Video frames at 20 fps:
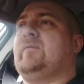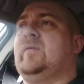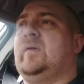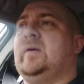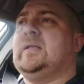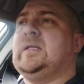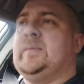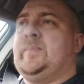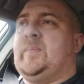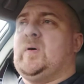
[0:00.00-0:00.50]

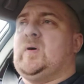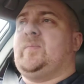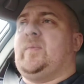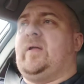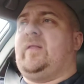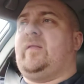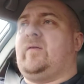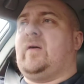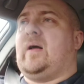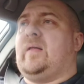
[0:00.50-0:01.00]
really bugged
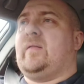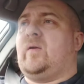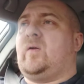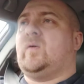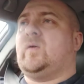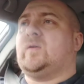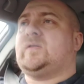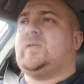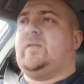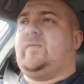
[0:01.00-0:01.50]
me throughout the
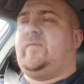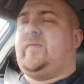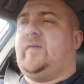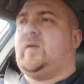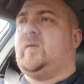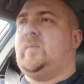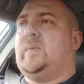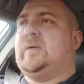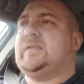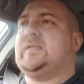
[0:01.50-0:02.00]
course of the
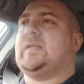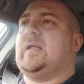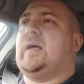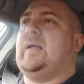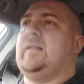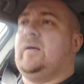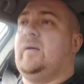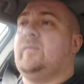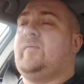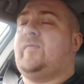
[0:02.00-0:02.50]
film is
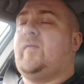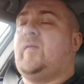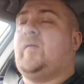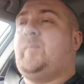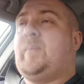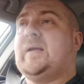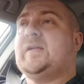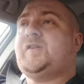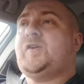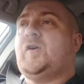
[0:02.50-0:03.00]
like that for a big